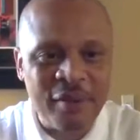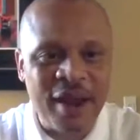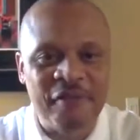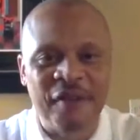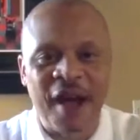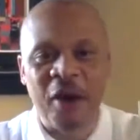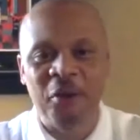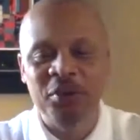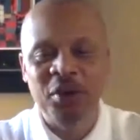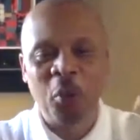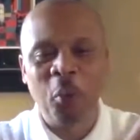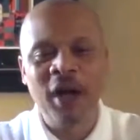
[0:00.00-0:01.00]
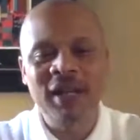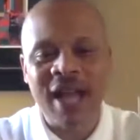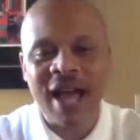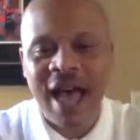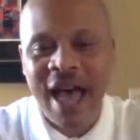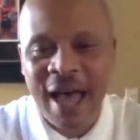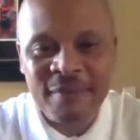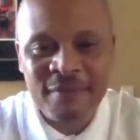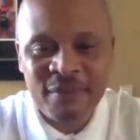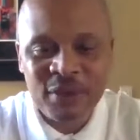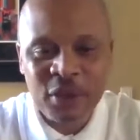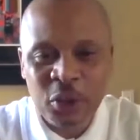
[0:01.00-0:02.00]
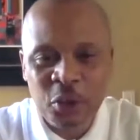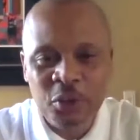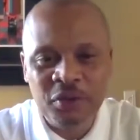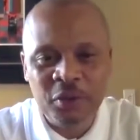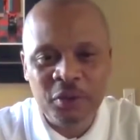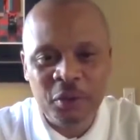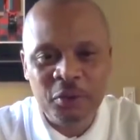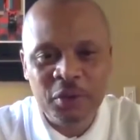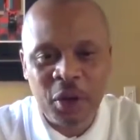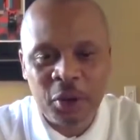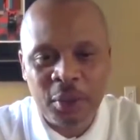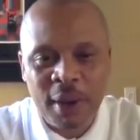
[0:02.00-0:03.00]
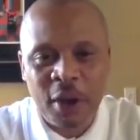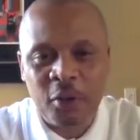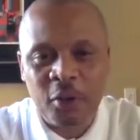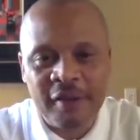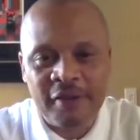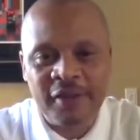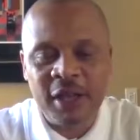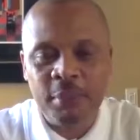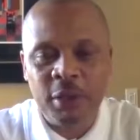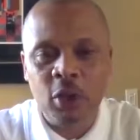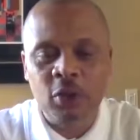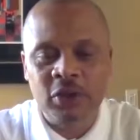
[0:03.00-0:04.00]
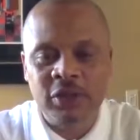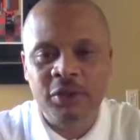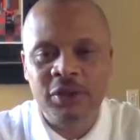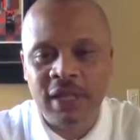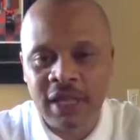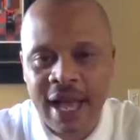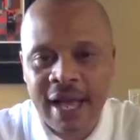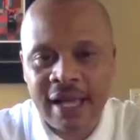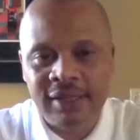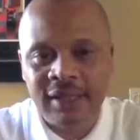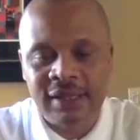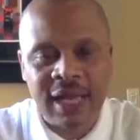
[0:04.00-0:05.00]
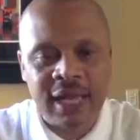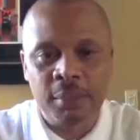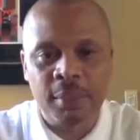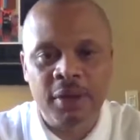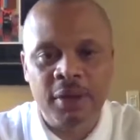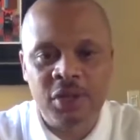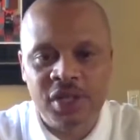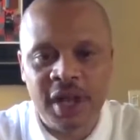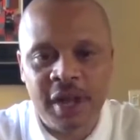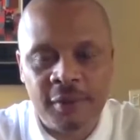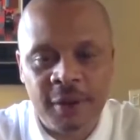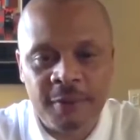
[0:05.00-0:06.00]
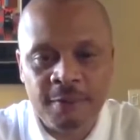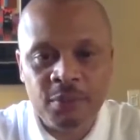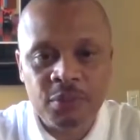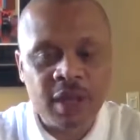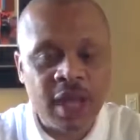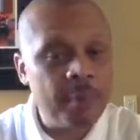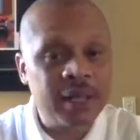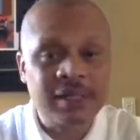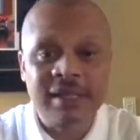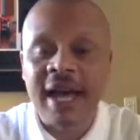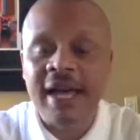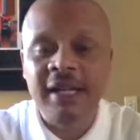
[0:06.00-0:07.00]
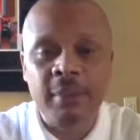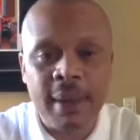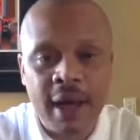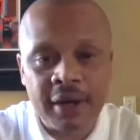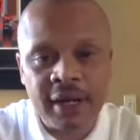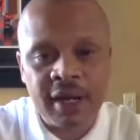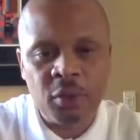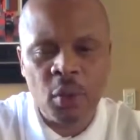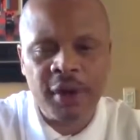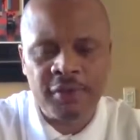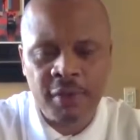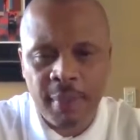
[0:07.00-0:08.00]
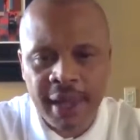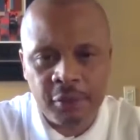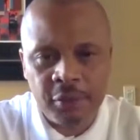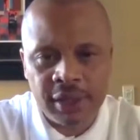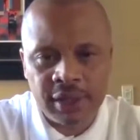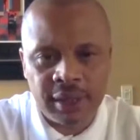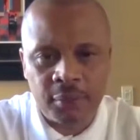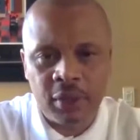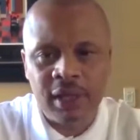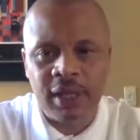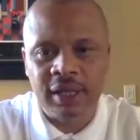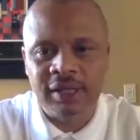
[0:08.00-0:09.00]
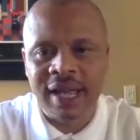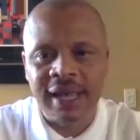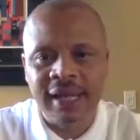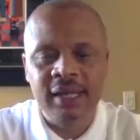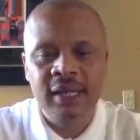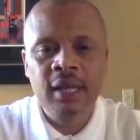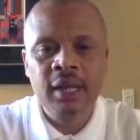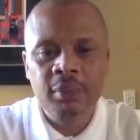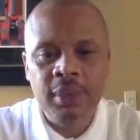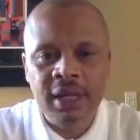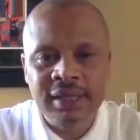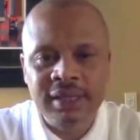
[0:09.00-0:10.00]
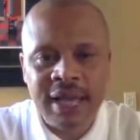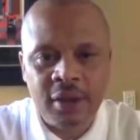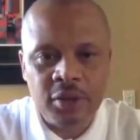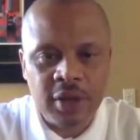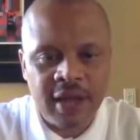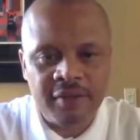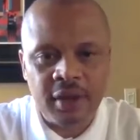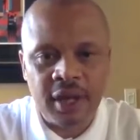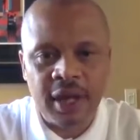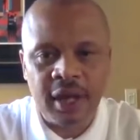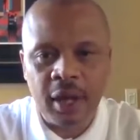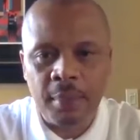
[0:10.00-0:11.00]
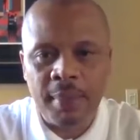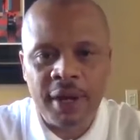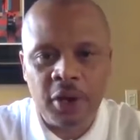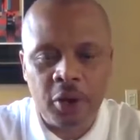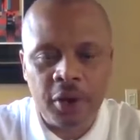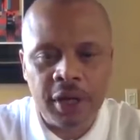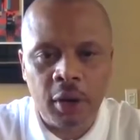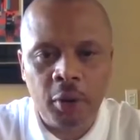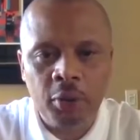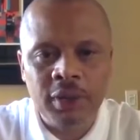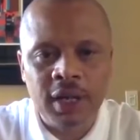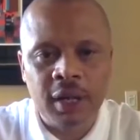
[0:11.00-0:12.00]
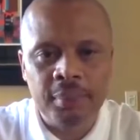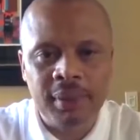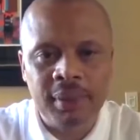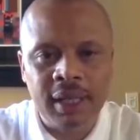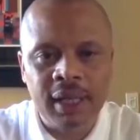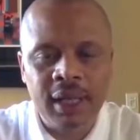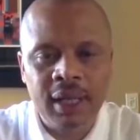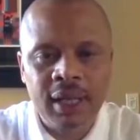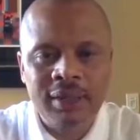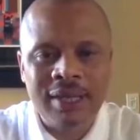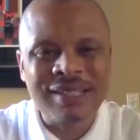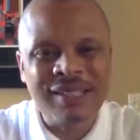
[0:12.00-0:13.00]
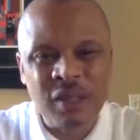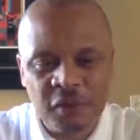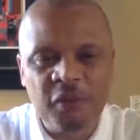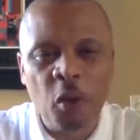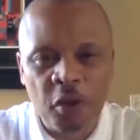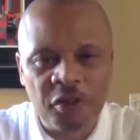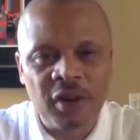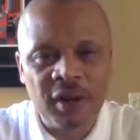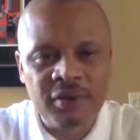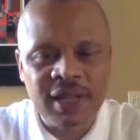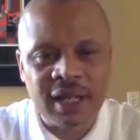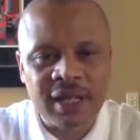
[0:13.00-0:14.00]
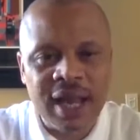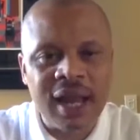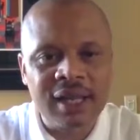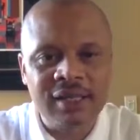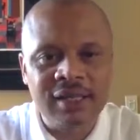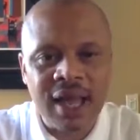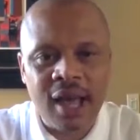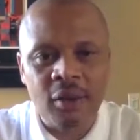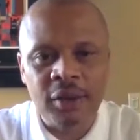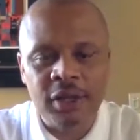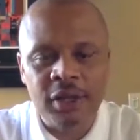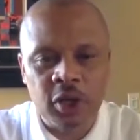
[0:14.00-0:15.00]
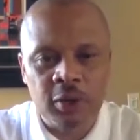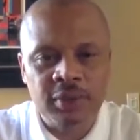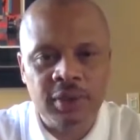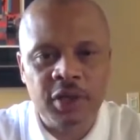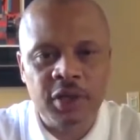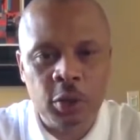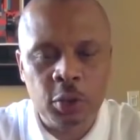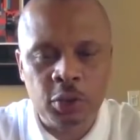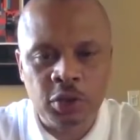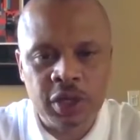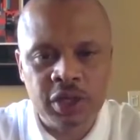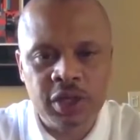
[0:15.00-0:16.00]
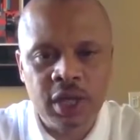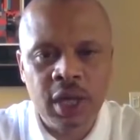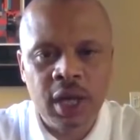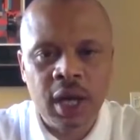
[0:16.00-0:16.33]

I found one guy who've known about graphene, but no, seriously, guys, just like the brother was sharing, I'm excited about it. And one of the main reasons I'm really excited, because now you have a minority-owned company that's in the forefront of technology now in terms of the usage.